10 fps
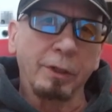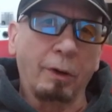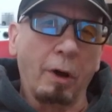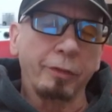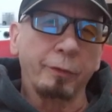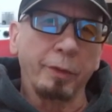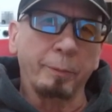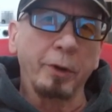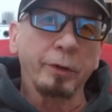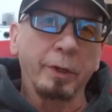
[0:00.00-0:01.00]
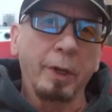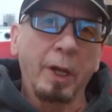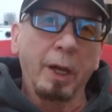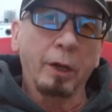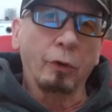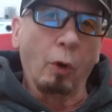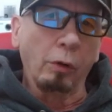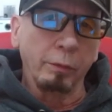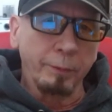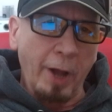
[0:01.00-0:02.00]
author of the book
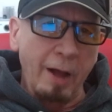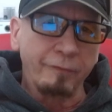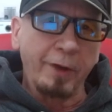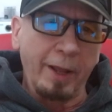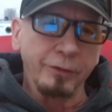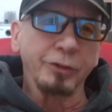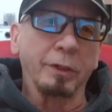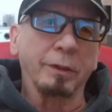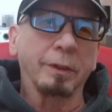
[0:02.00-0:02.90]
Courtroom Confidential.